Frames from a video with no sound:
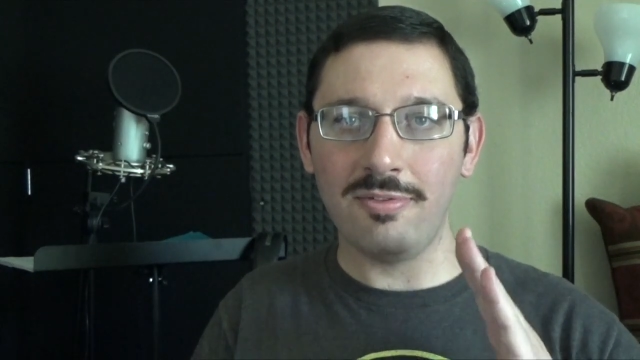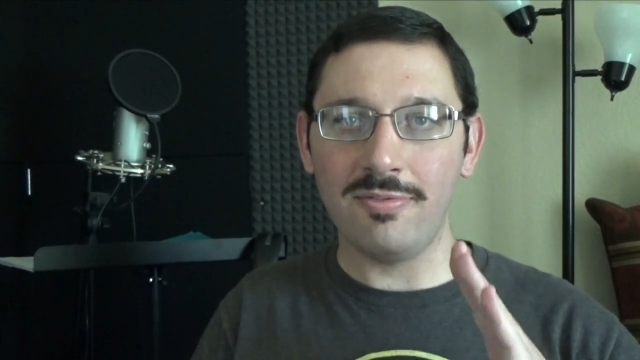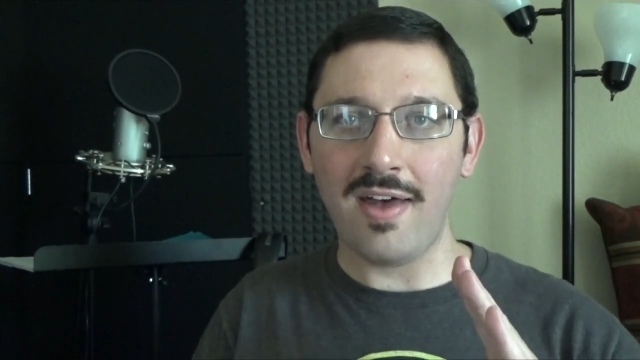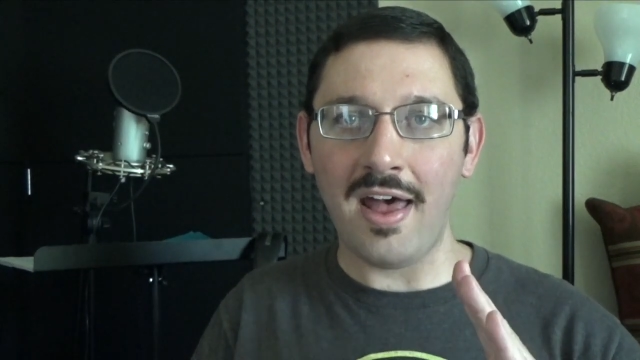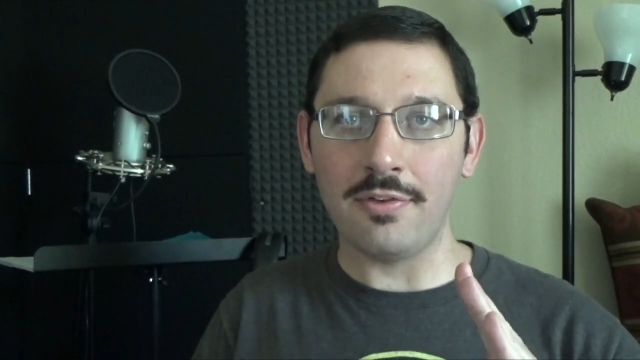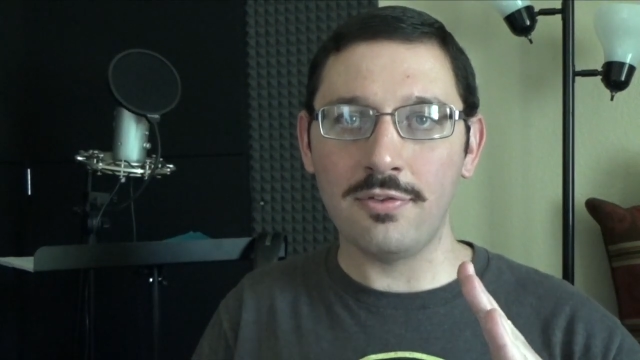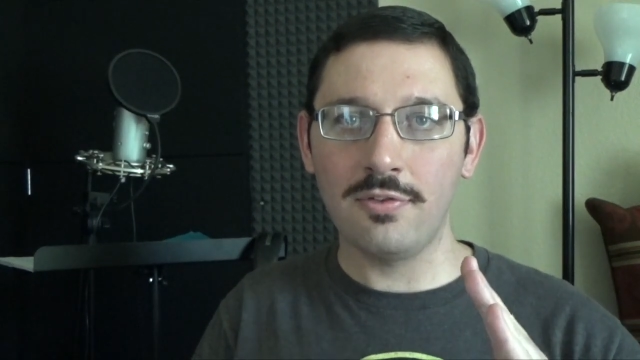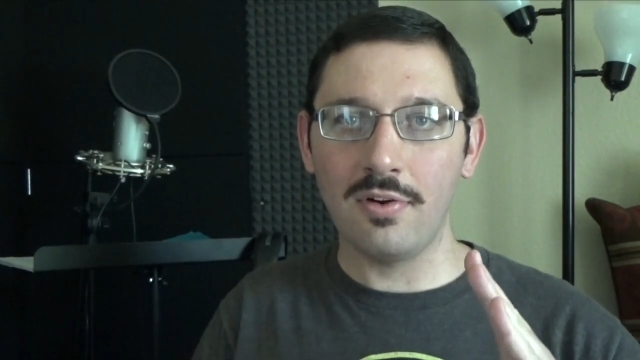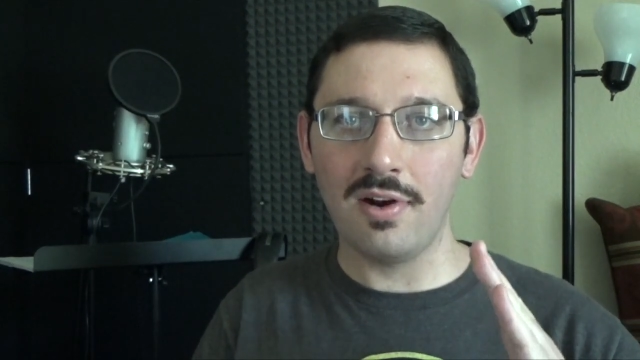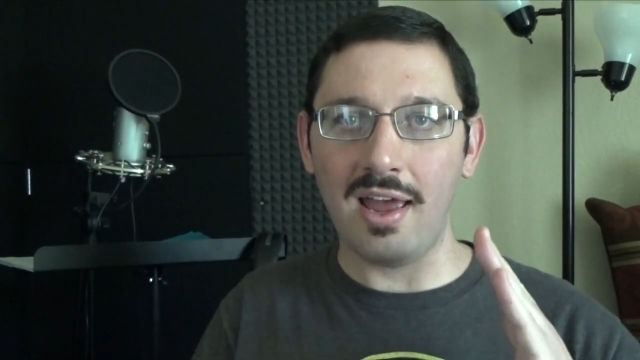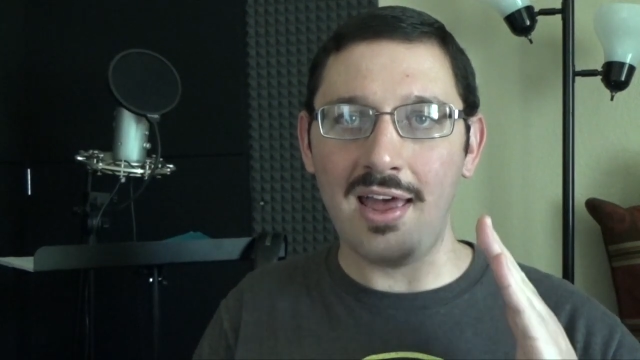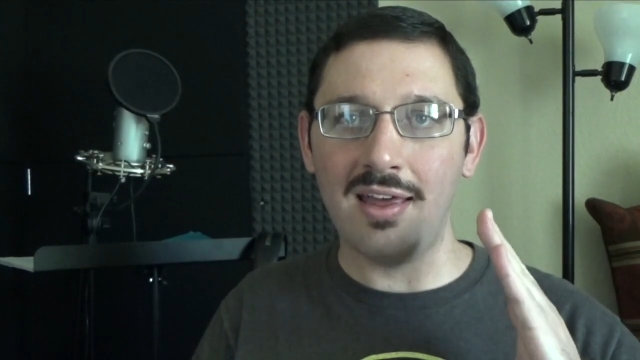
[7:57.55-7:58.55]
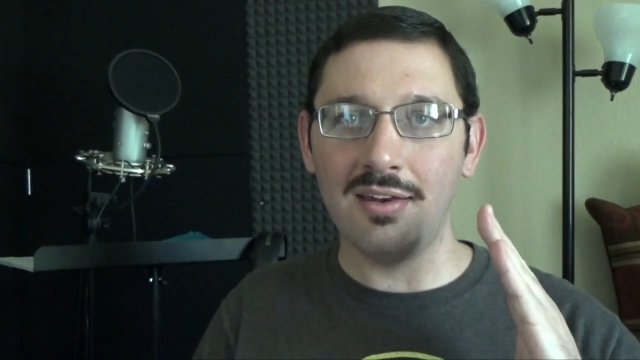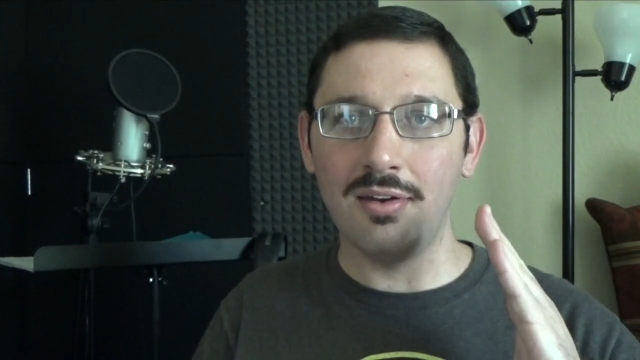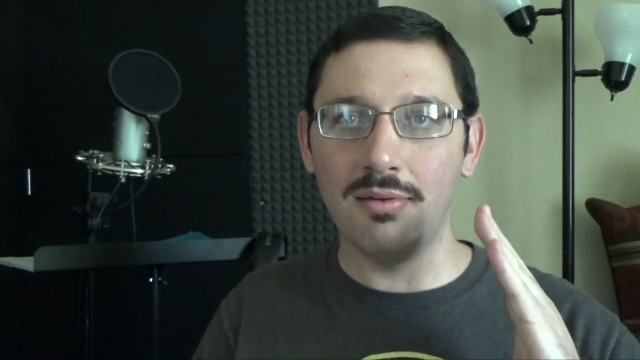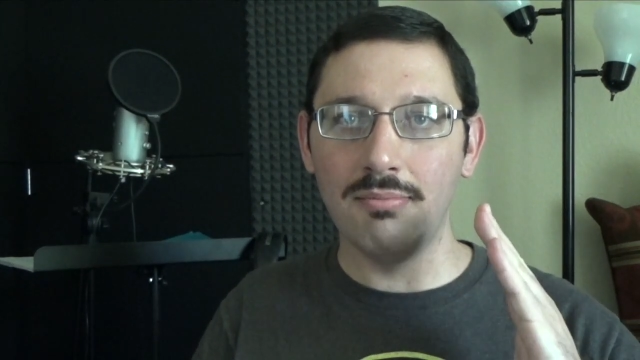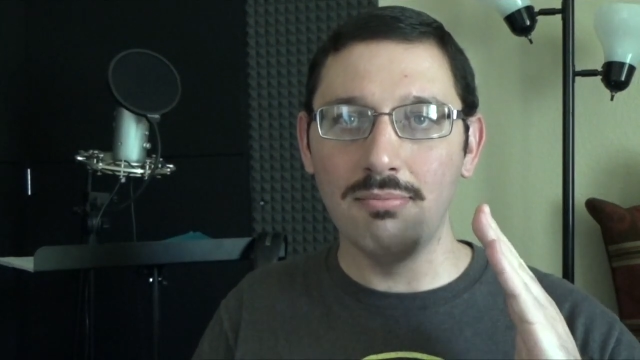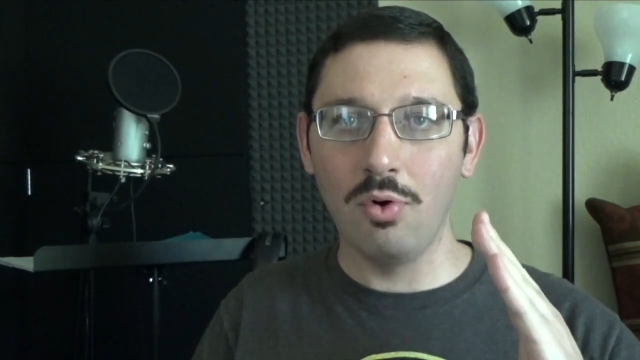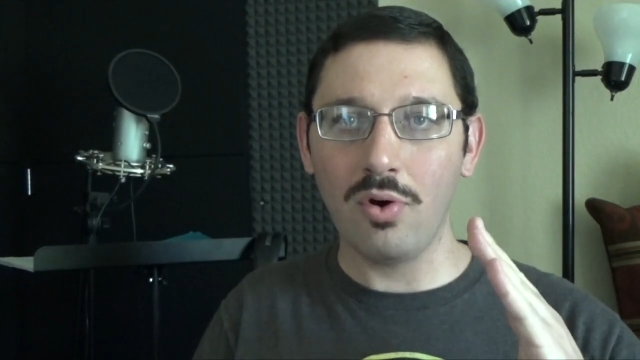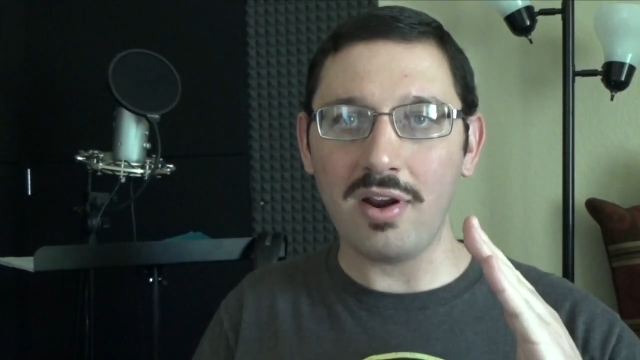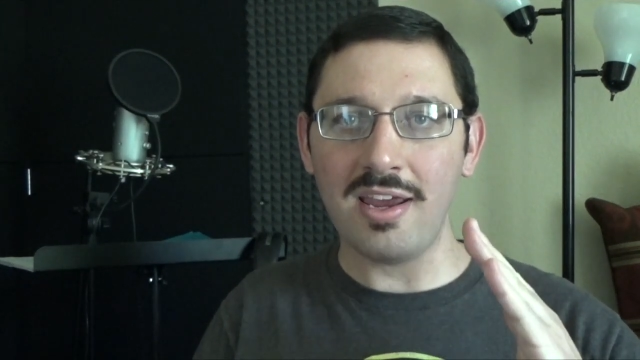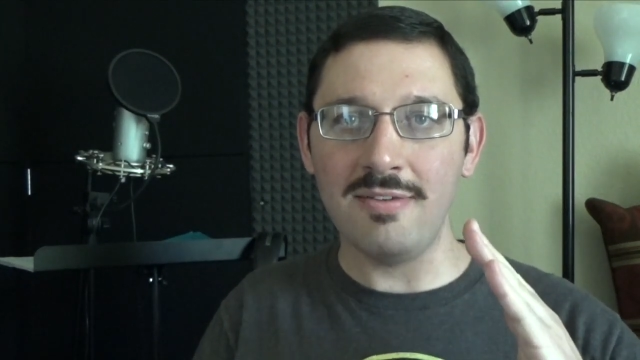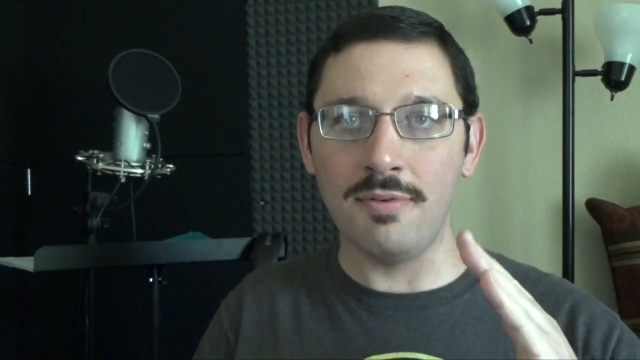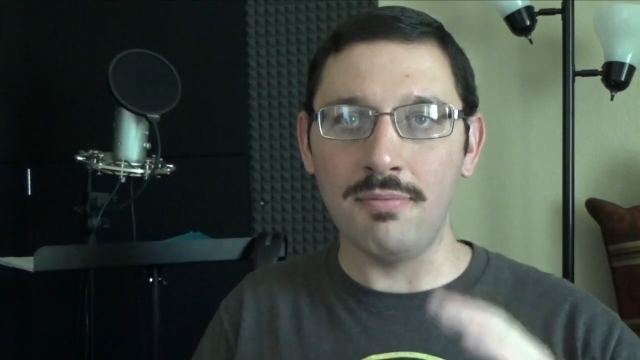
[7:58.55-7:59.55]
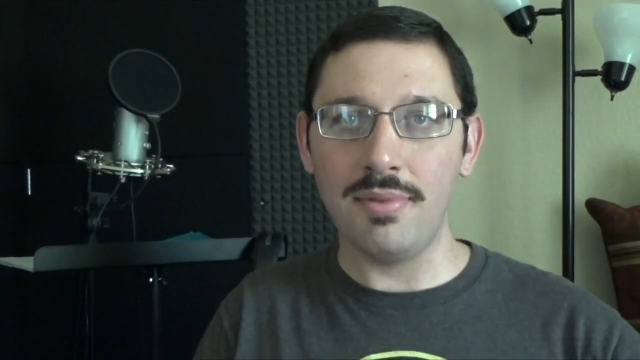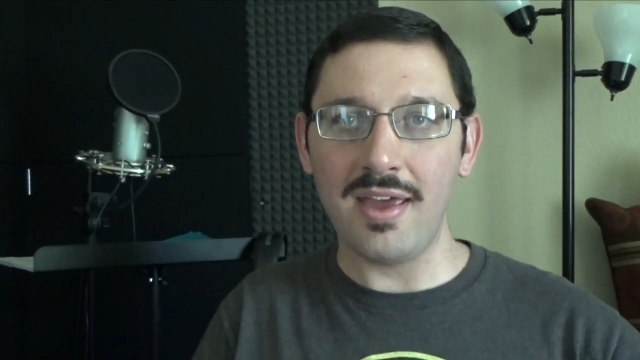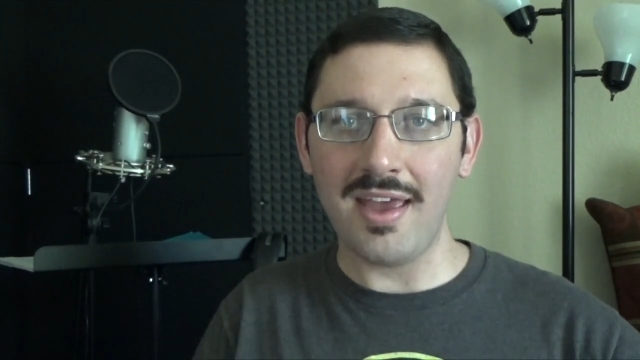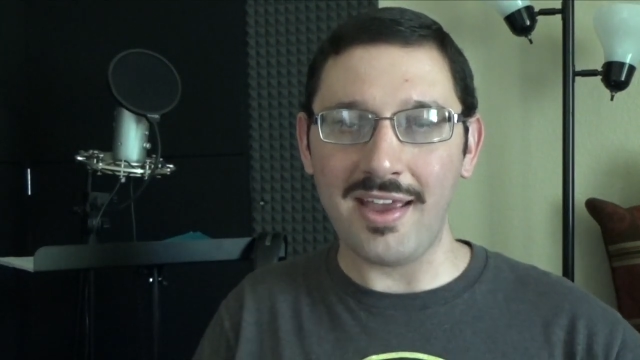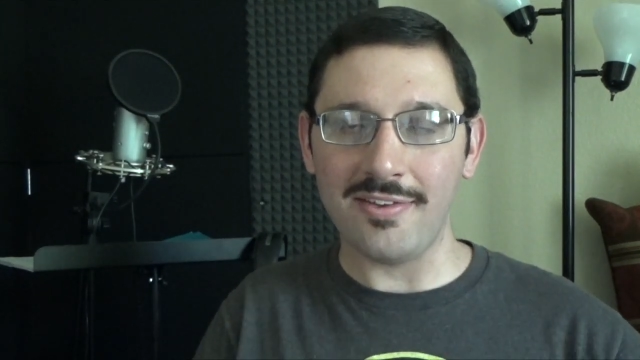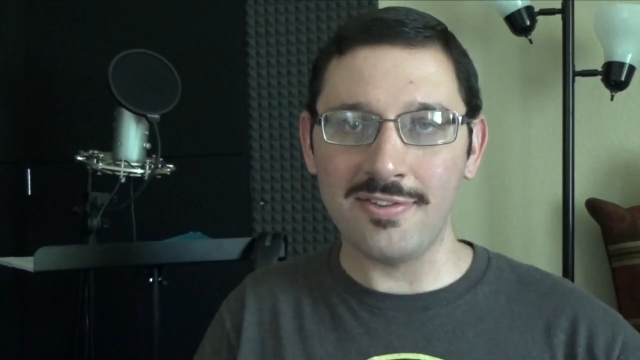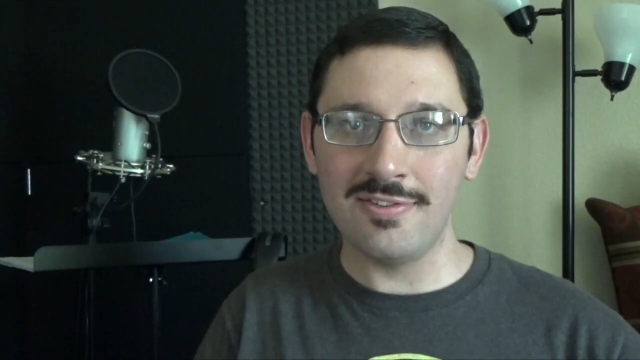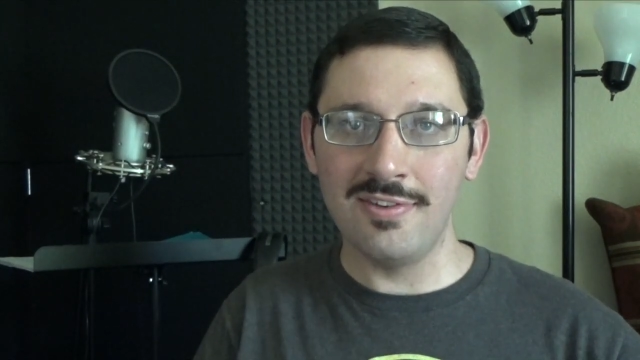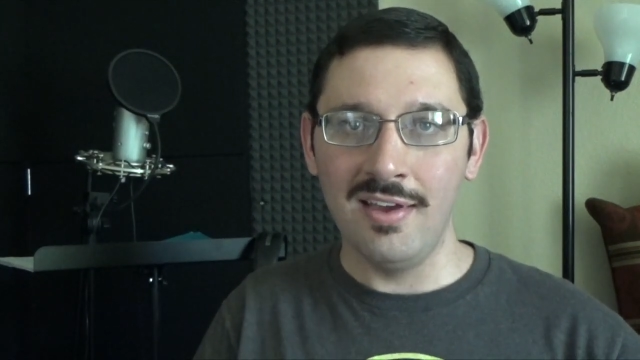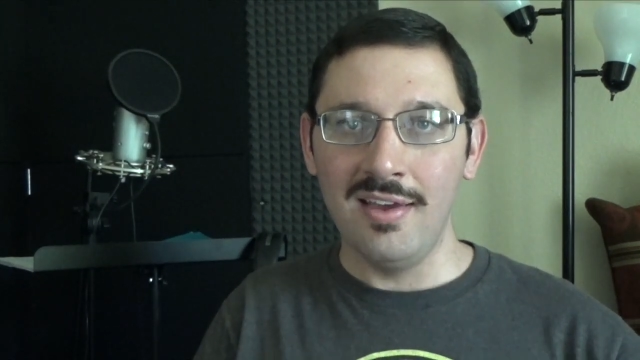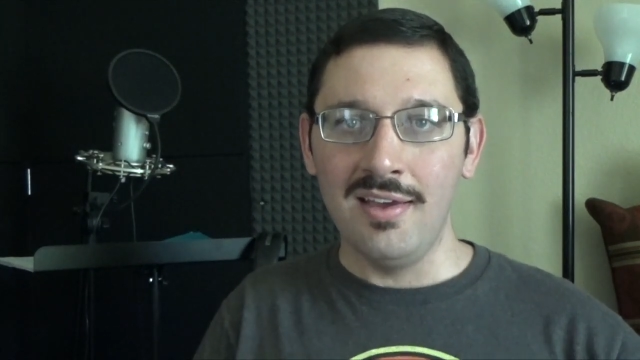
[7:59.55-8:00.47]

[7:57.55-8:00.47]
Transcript: faster, and more even-paced.